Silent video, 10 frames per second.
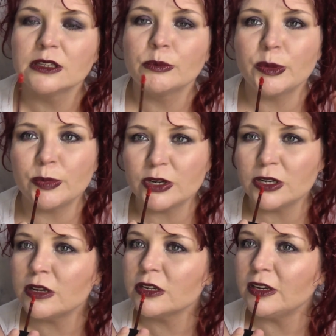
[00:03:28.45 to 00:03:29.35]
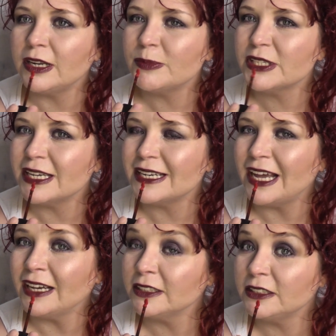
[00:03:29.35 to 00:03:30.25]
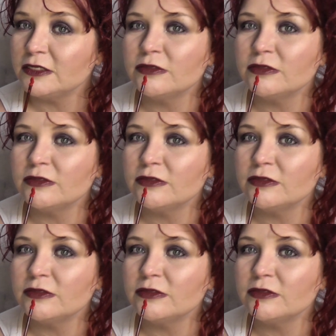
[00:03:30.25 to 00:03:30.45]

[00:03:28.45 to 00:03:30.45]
be putting it on your lips at an angle